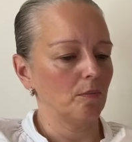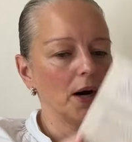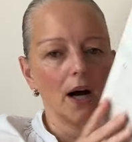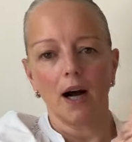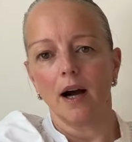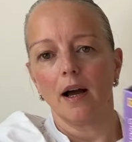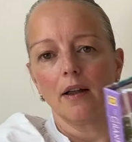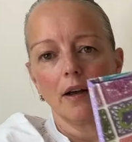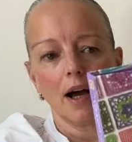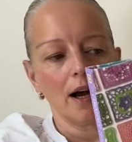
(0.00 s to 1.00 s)
But
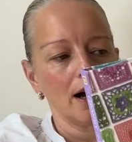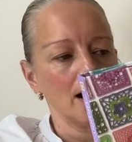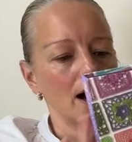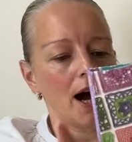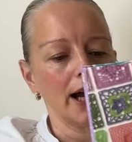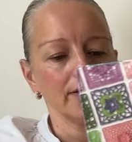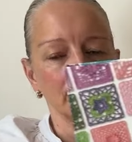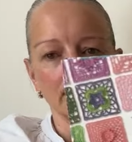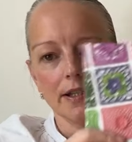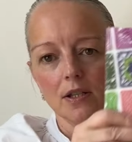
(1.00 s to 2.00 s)
I
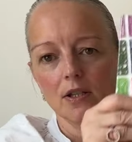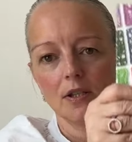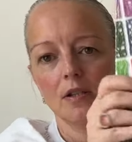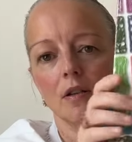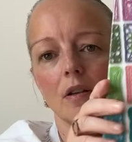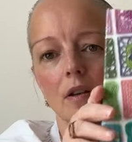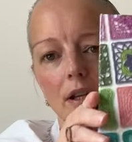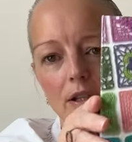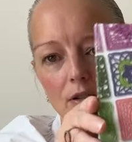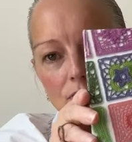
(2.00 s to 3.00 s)
think this
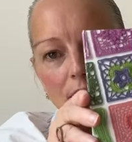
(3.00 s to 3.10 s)
is